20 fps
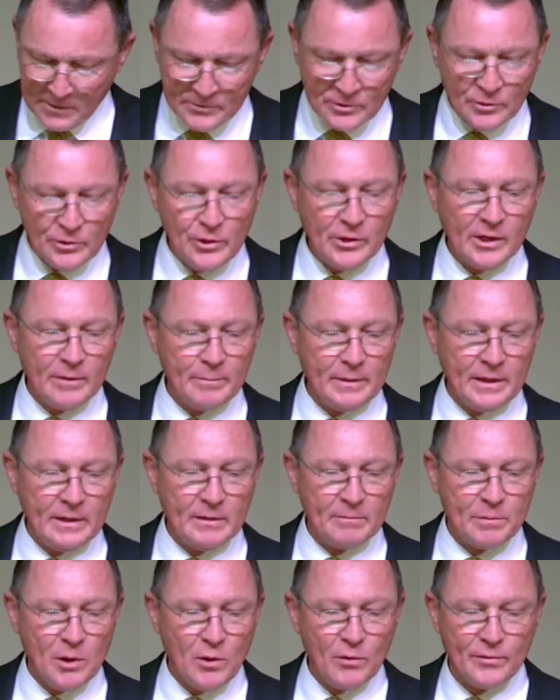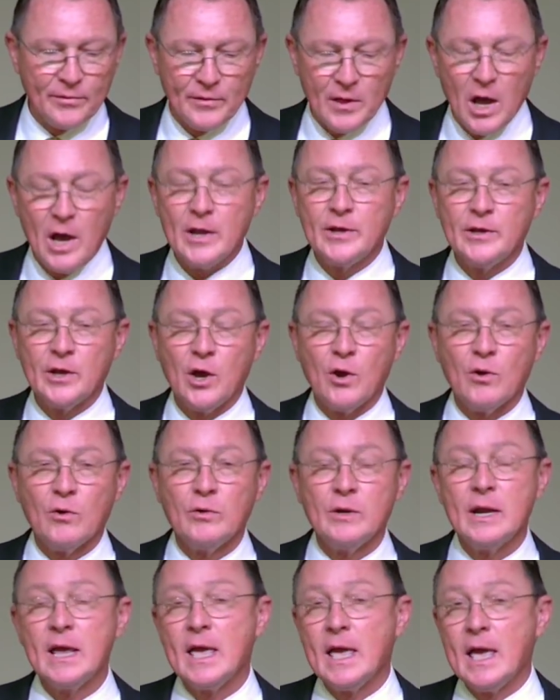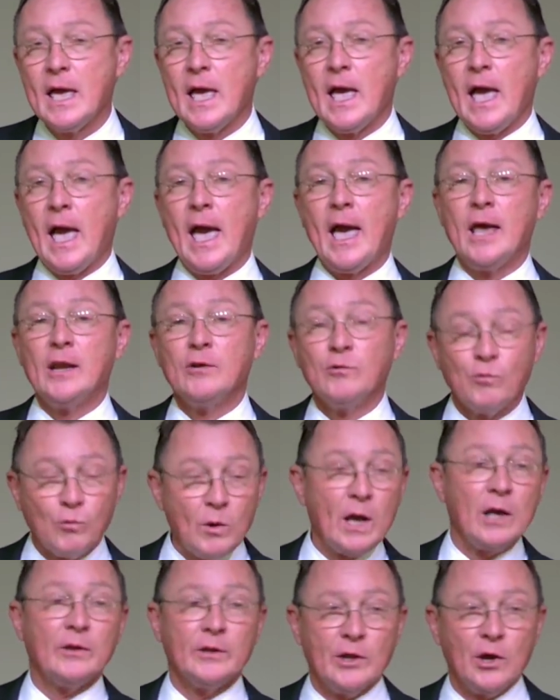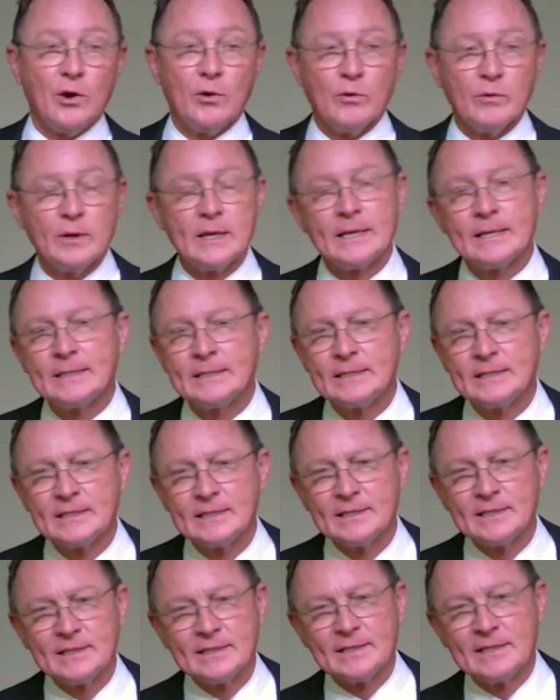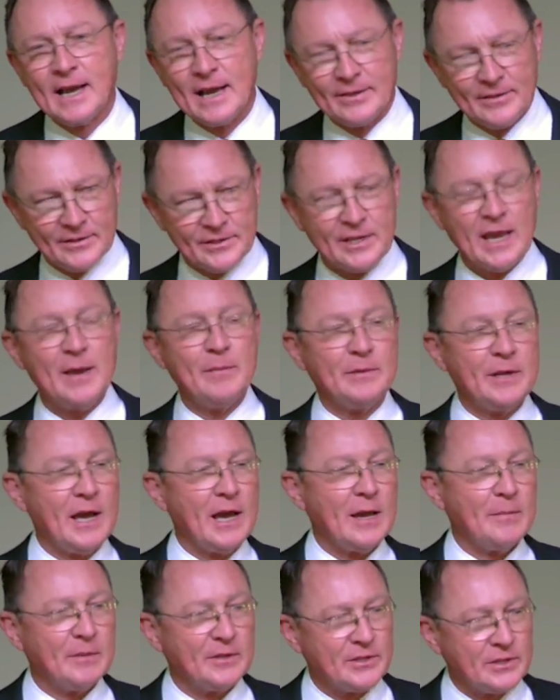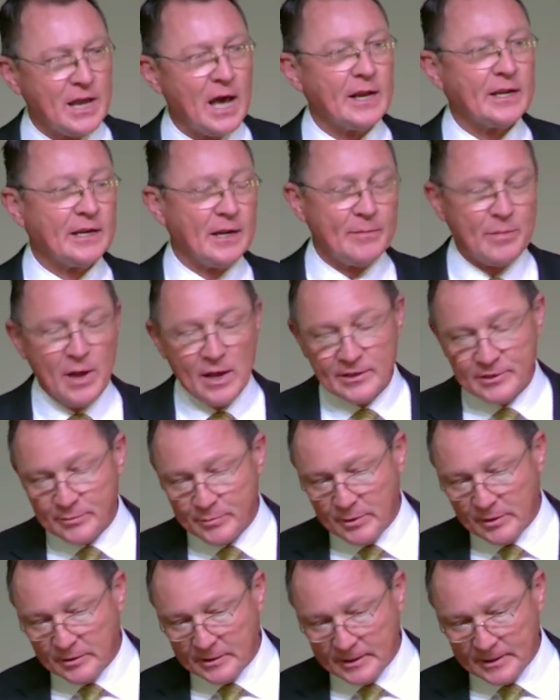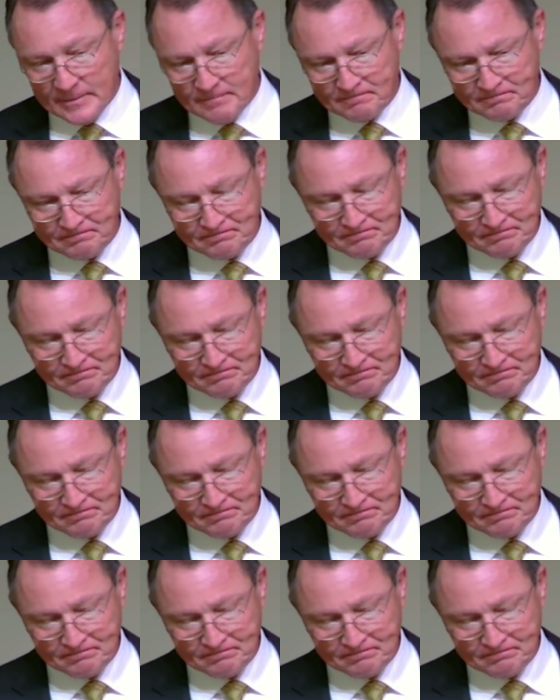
So you can be both unknown and well known at the same time. It's not an impossibility.